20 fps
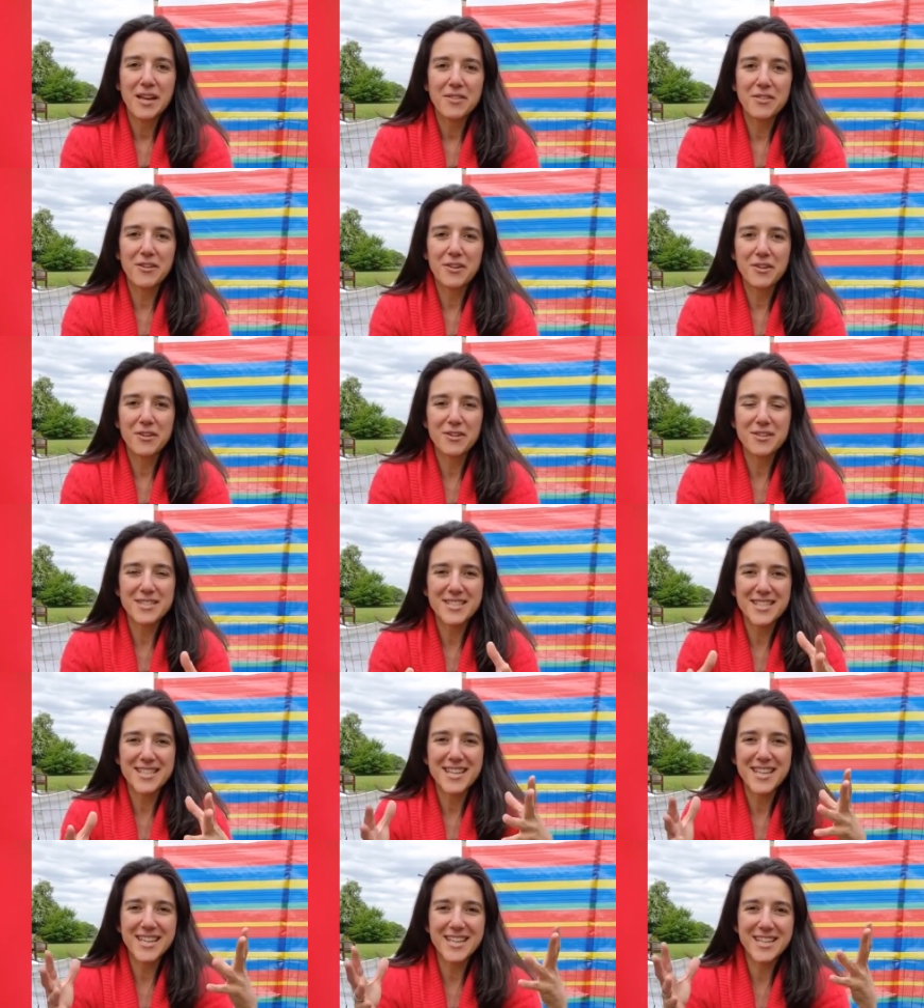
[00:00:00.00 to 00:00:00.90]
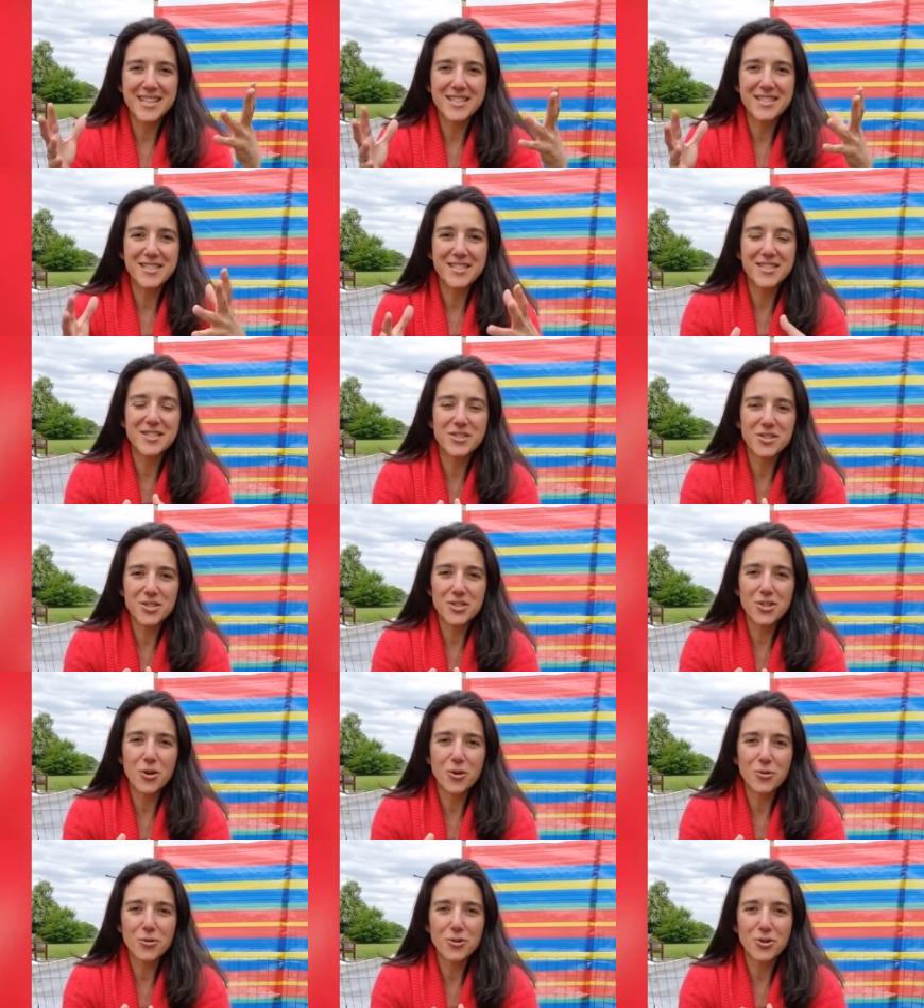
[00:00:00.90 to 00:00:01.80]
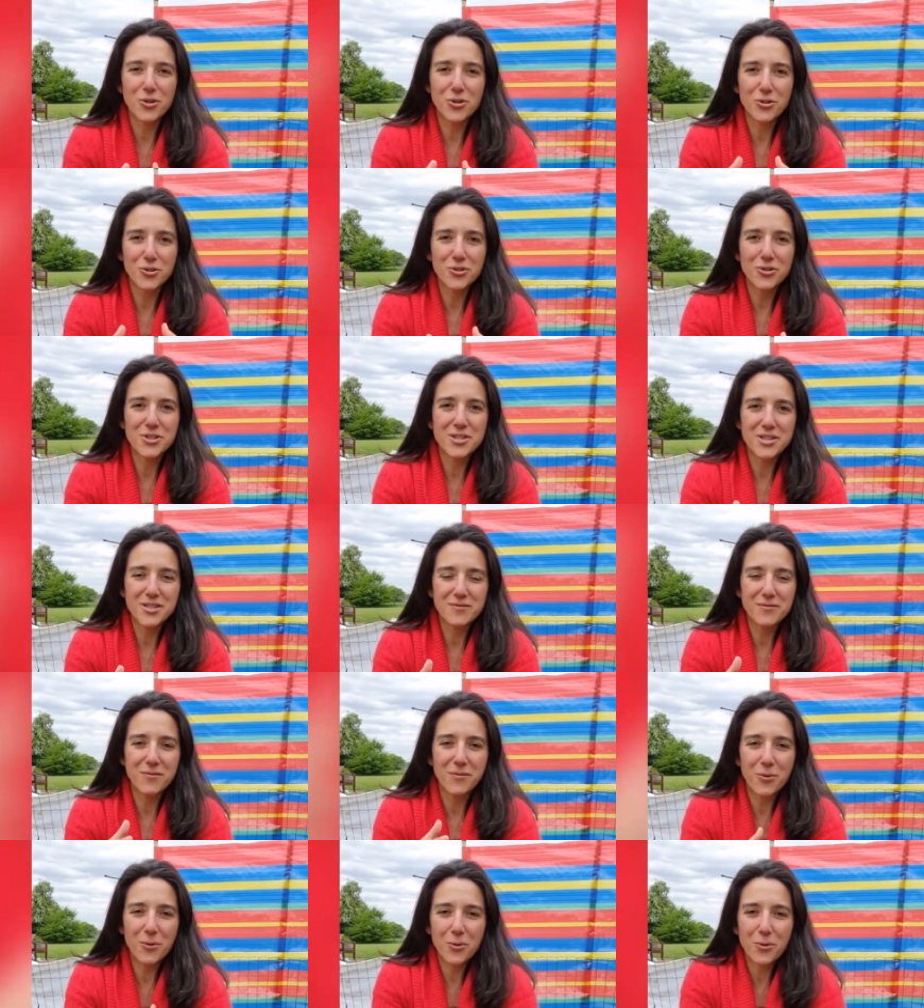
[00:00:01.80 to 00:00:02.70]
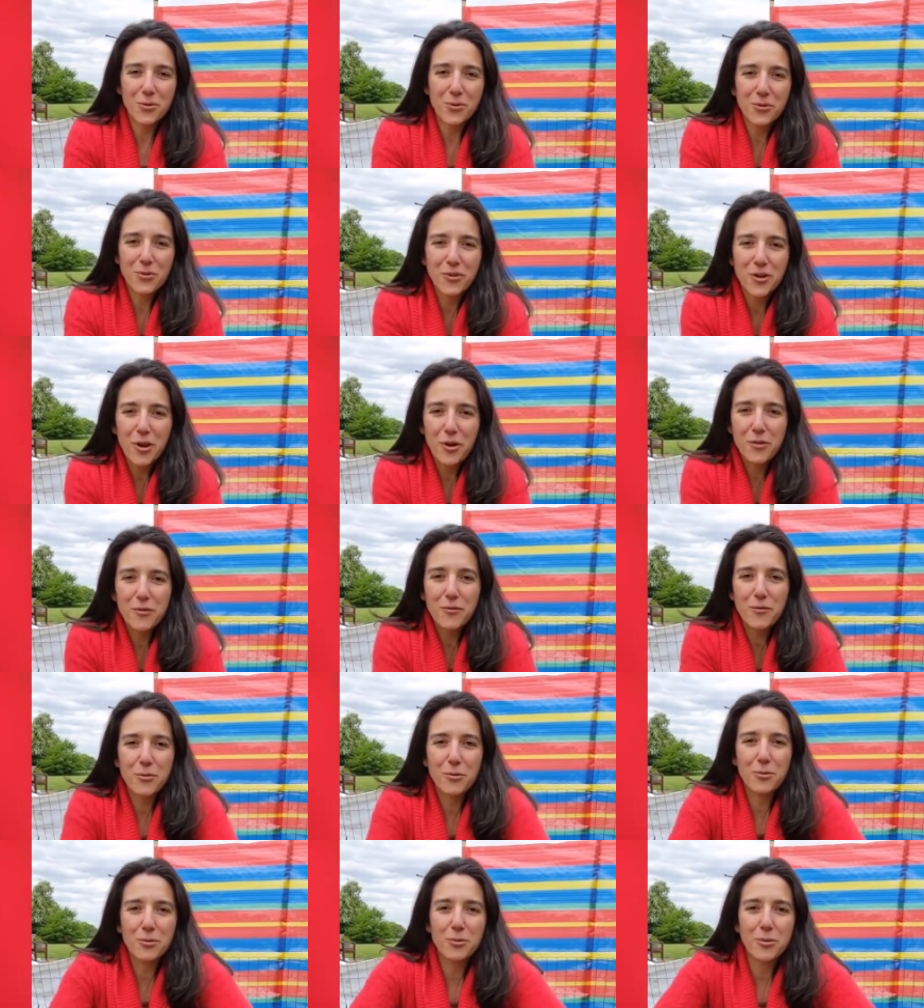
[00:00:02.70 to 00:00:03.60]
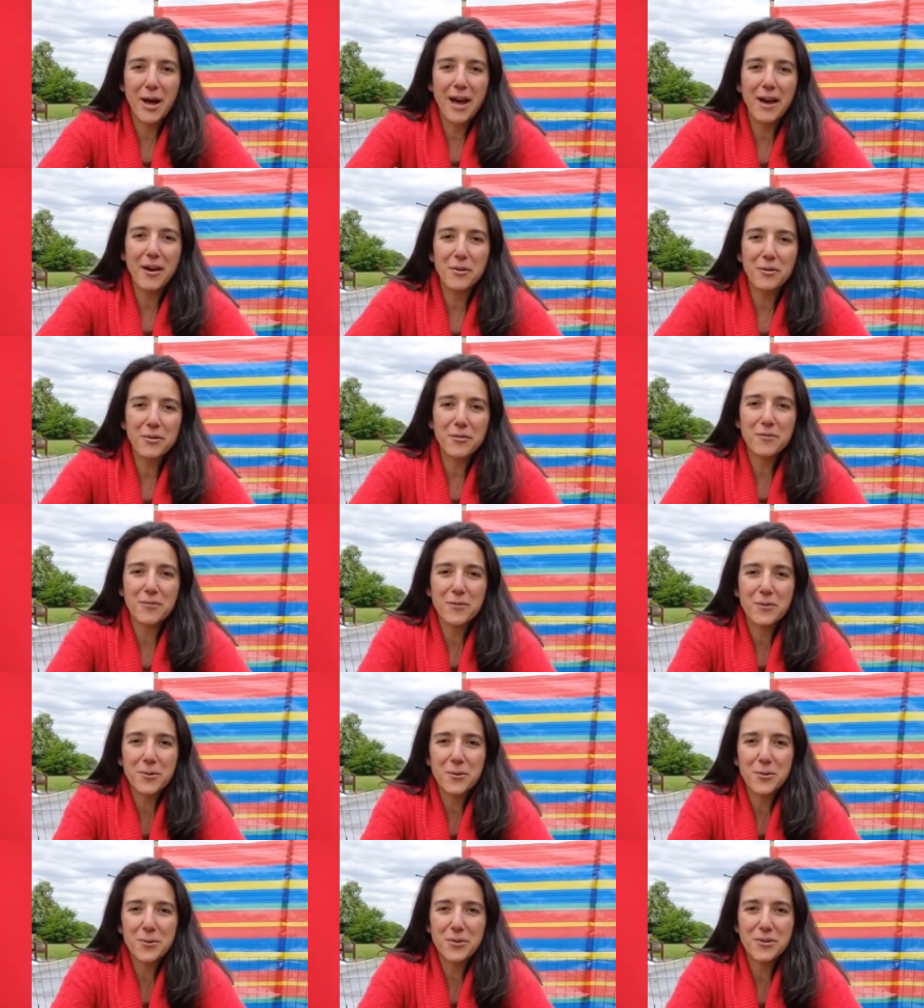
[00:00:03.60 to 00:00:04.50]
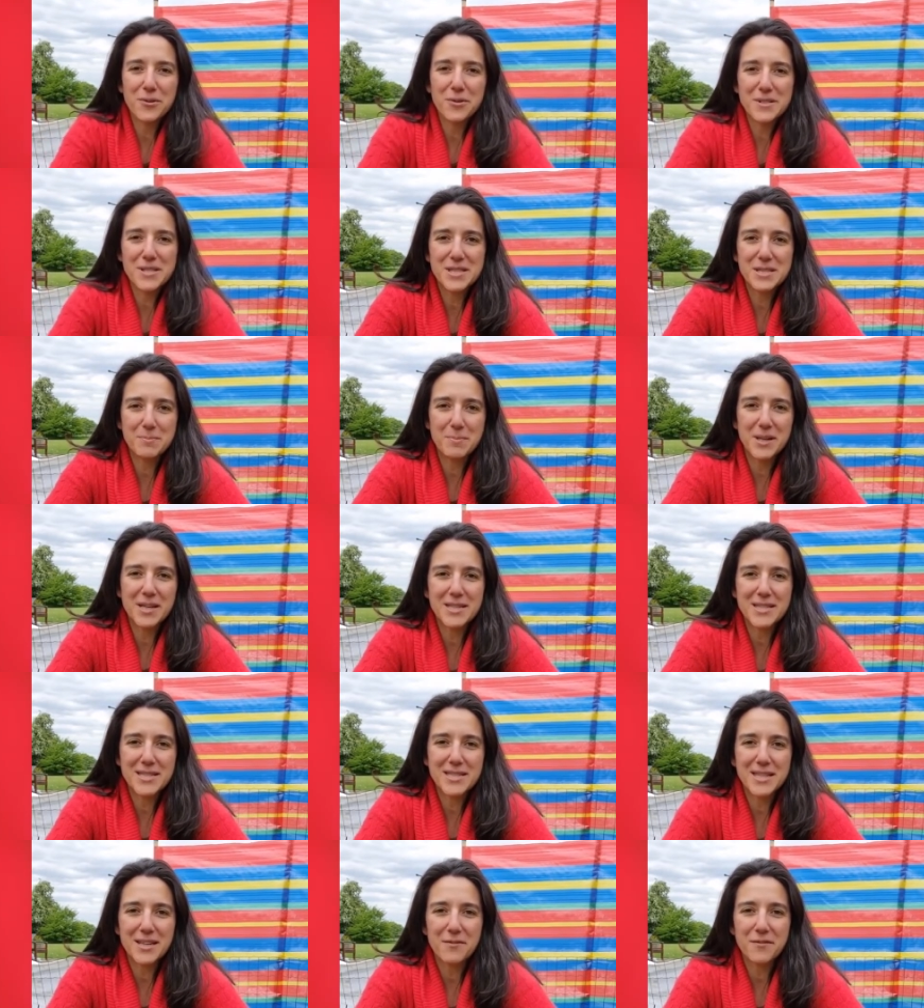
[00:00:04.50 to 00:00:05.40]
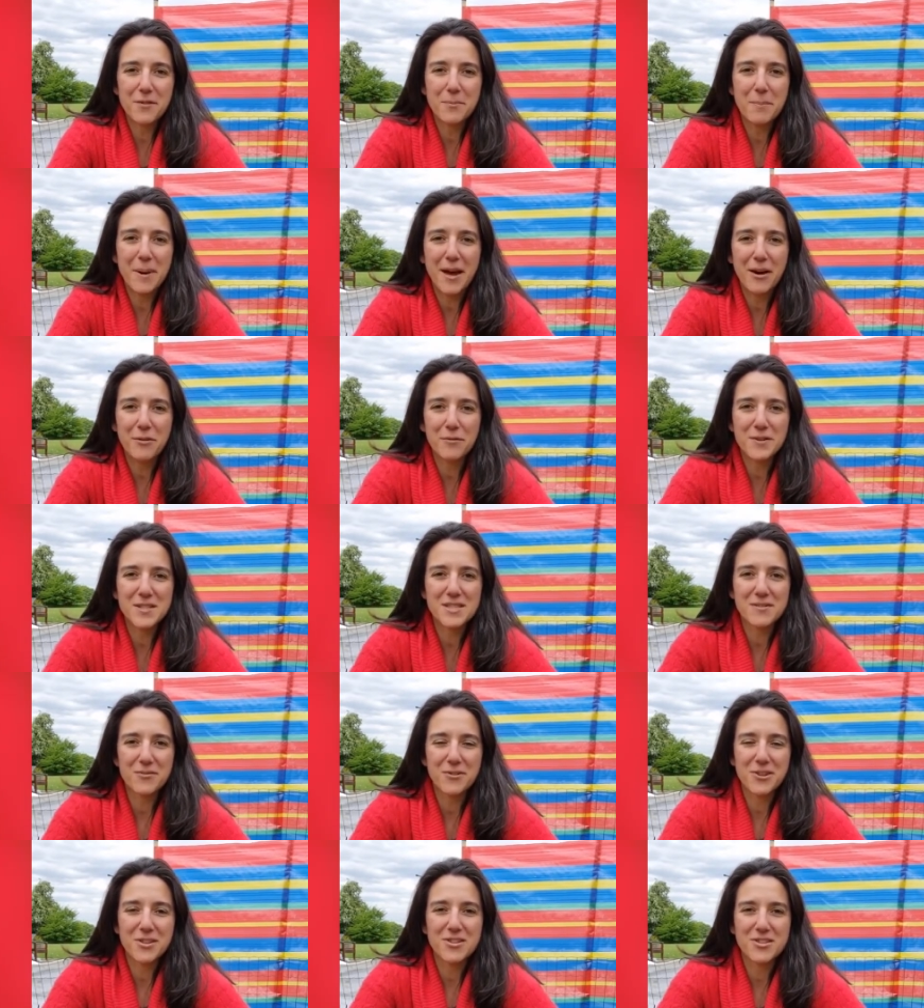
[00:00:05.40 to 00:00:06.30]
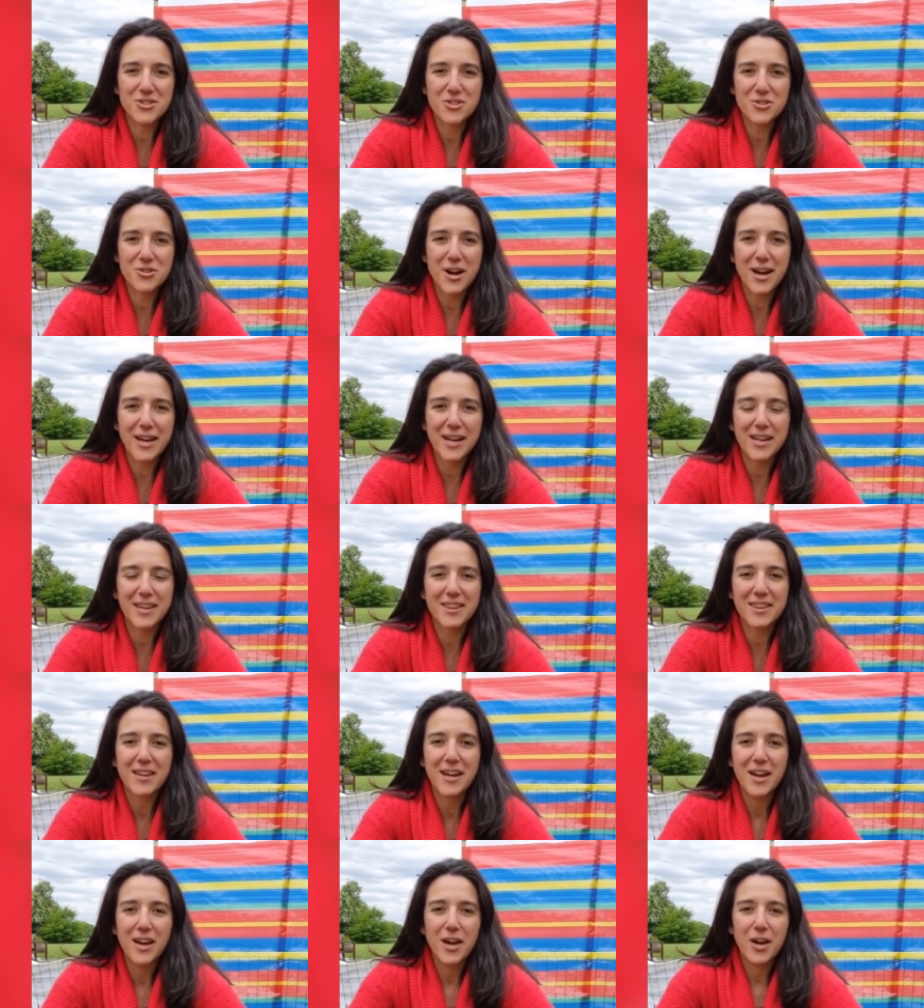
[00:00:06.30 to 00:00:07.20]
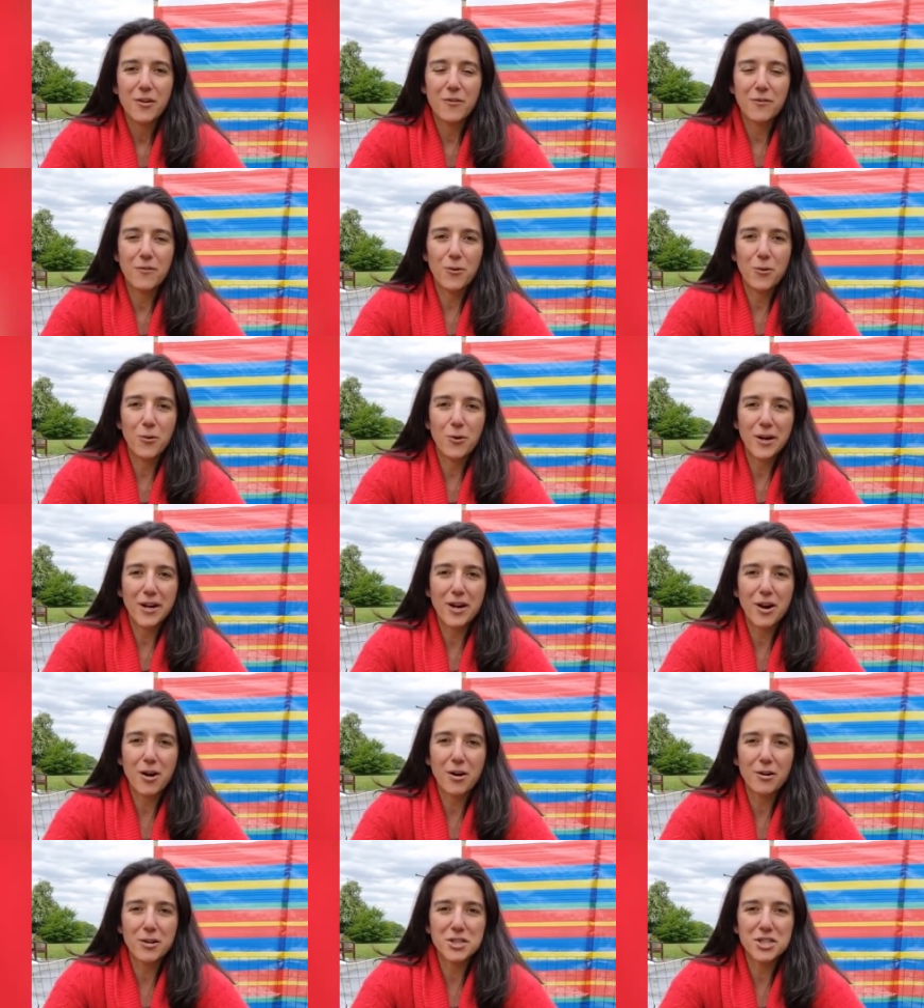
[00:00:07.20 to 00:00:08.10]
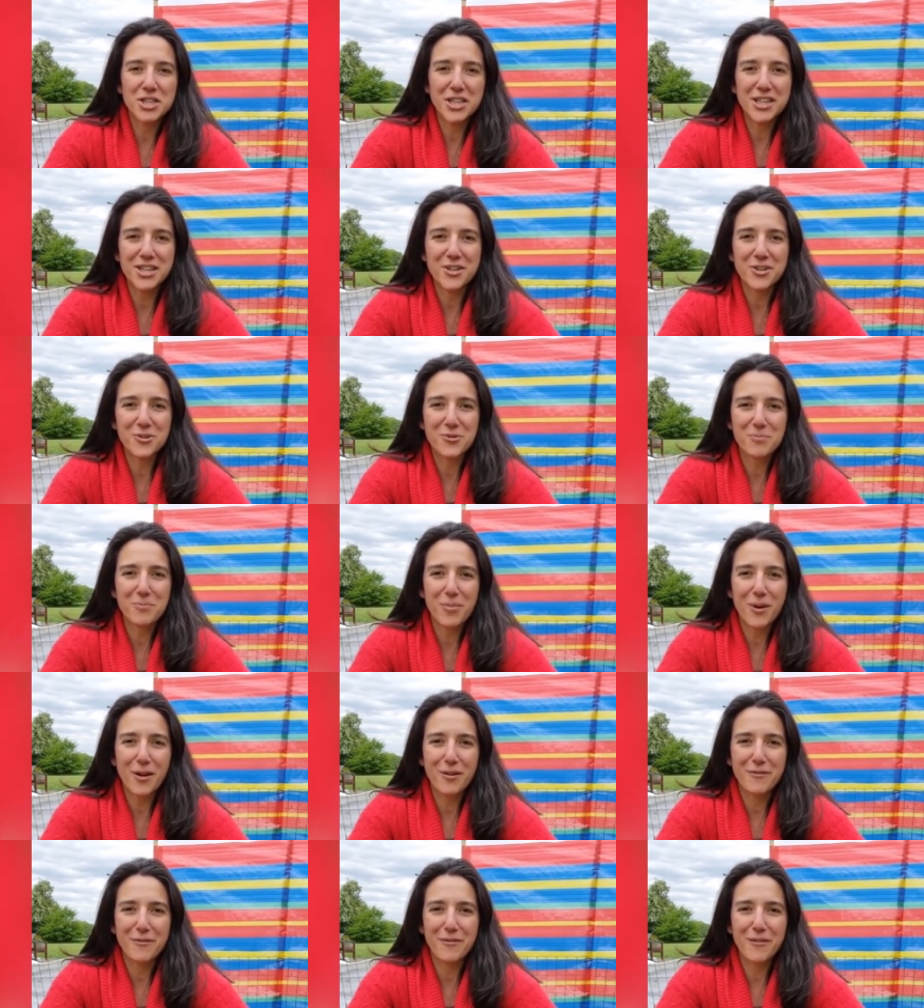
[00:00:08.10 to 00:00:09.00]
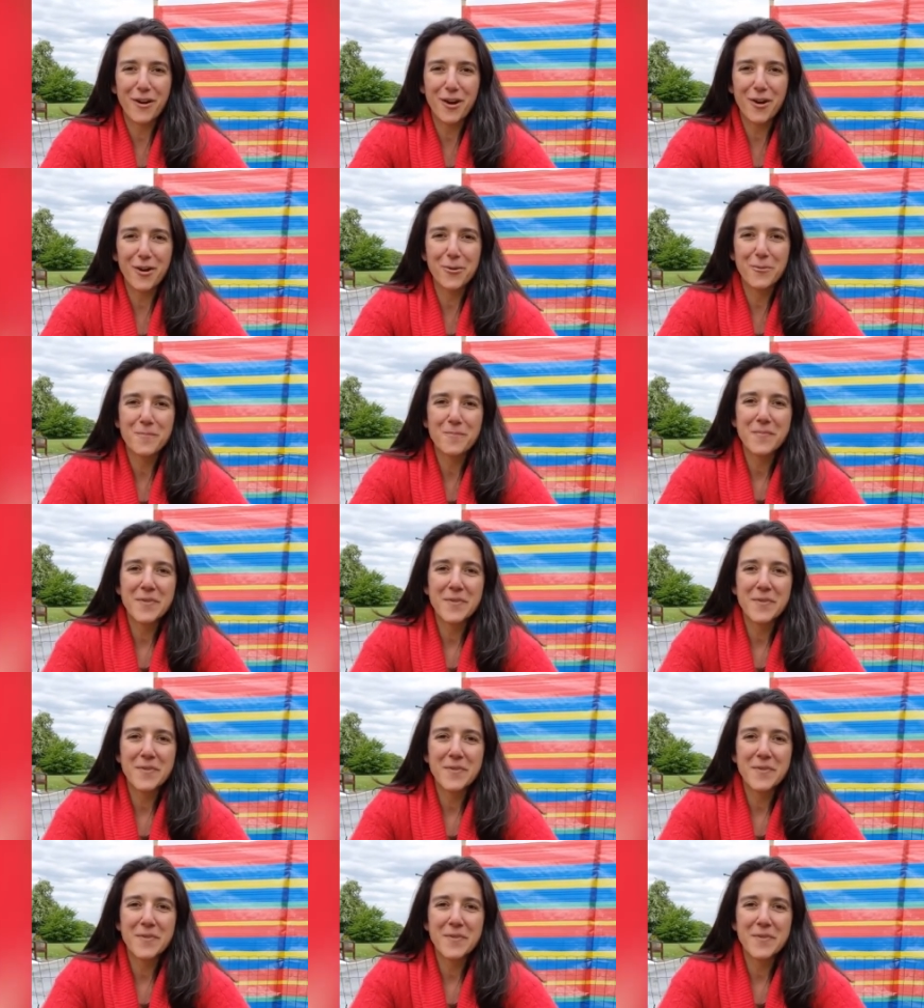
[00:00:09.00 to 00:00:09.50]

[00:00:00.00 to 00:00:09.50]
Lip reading: that is so good for the overall health, for the stability of the pelvis, for the strength, for encouraging good blood flow.